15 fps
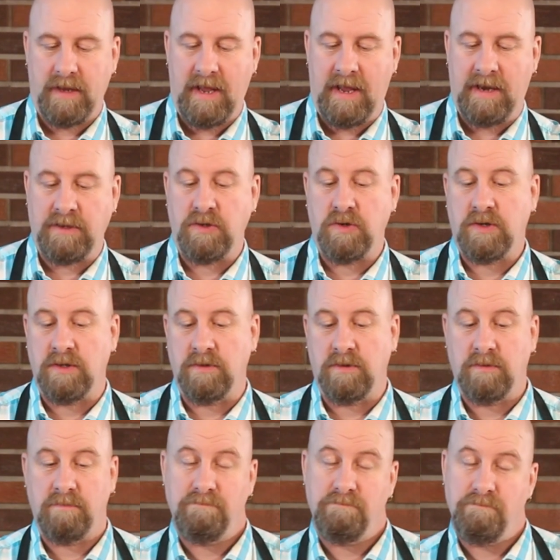And you
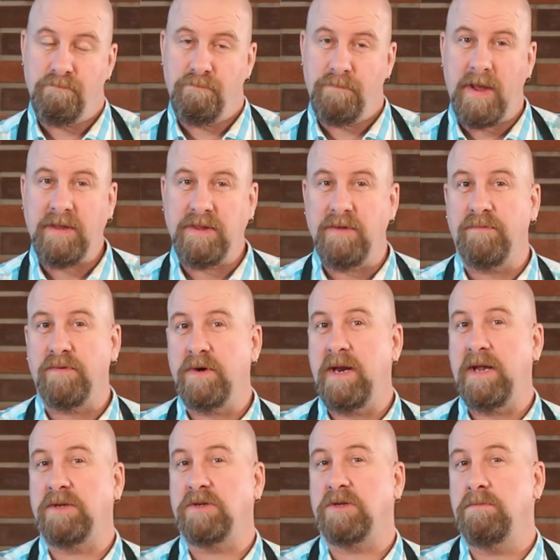can bake them for an
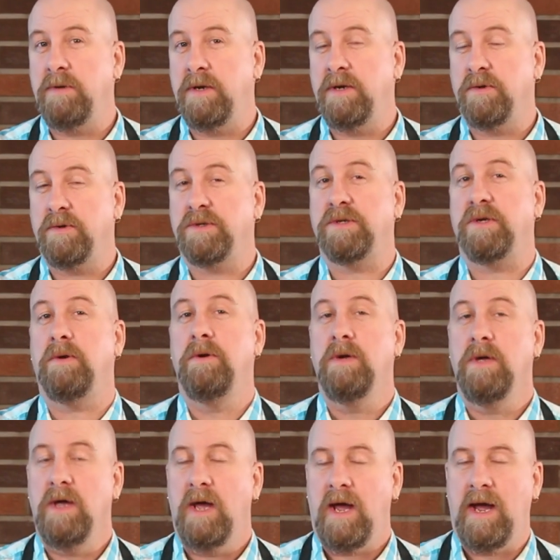extra minute or so,
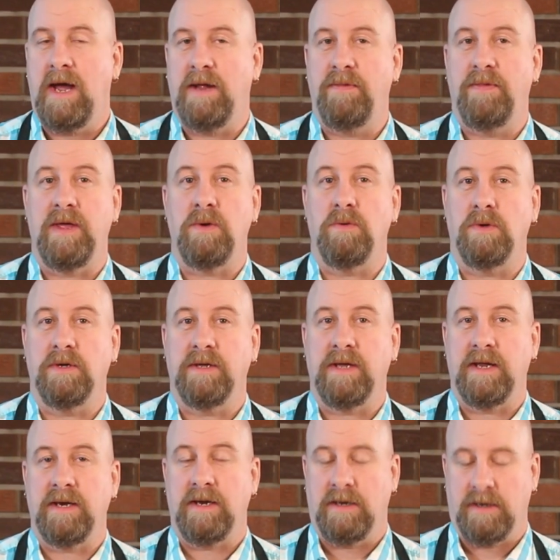and they will
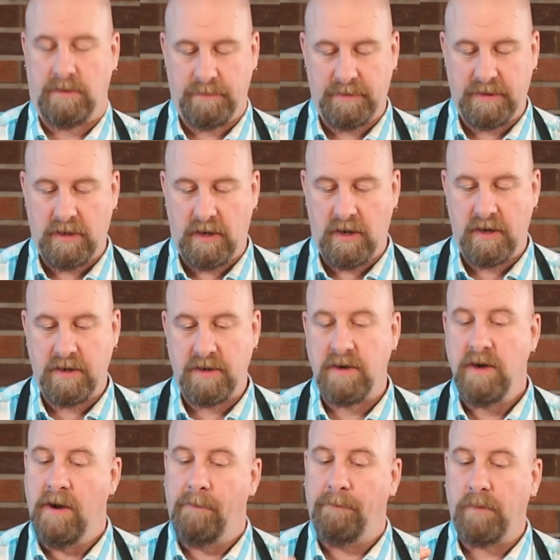get a little bit harder.
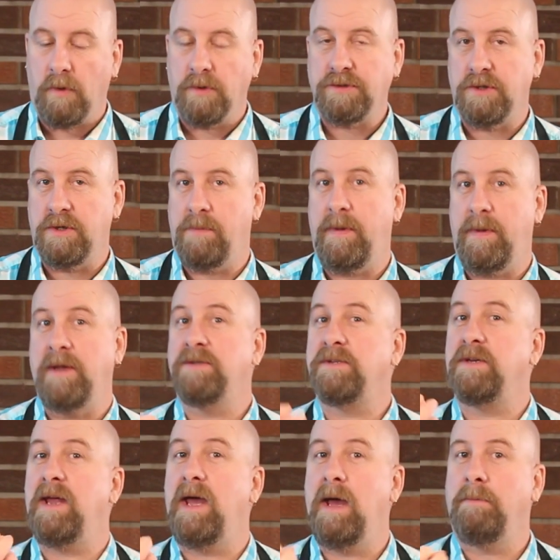Also depends
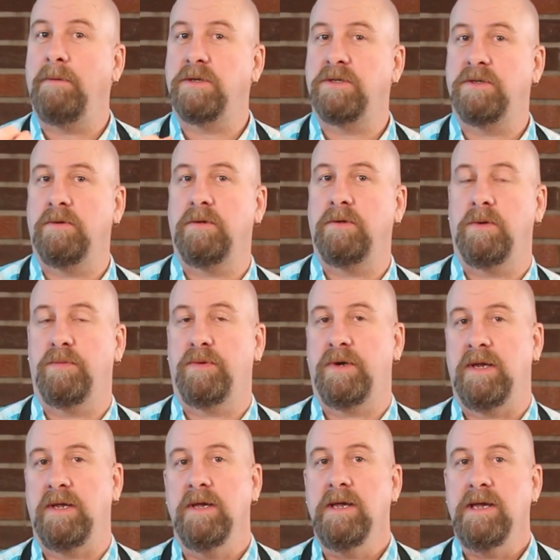on how much dough you're
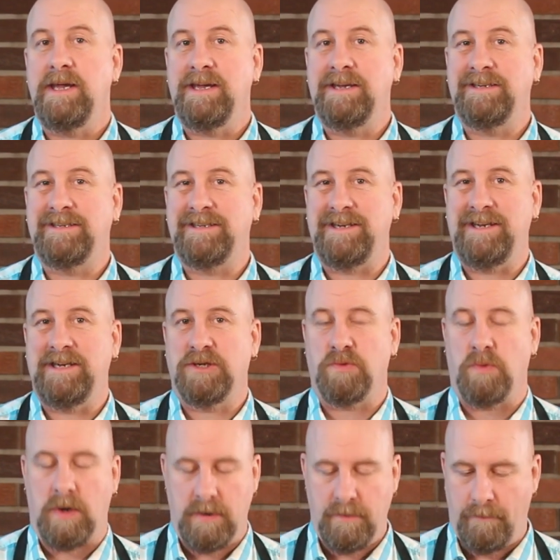putting into each
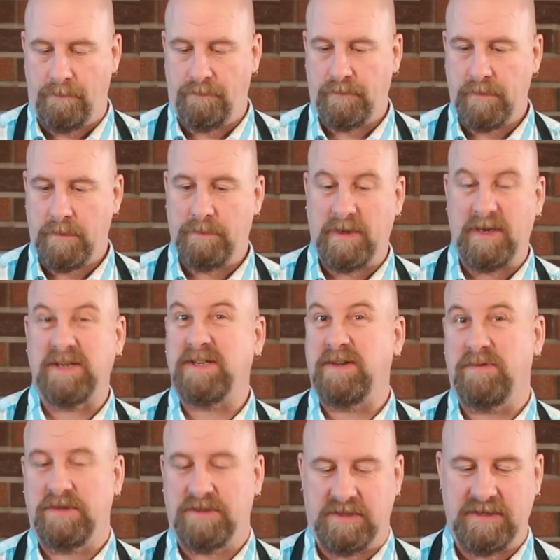one. But let's
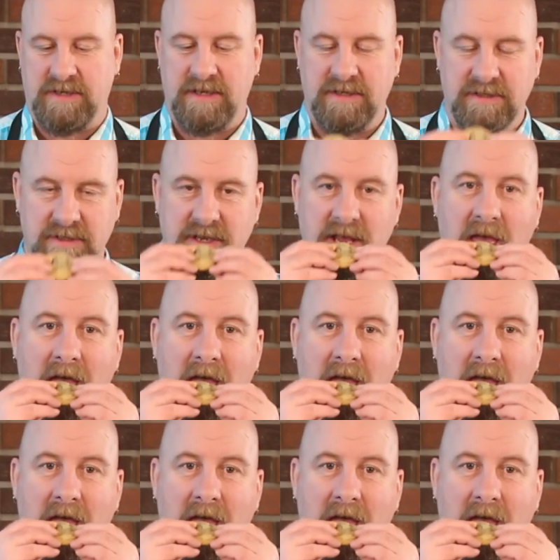give this a taste.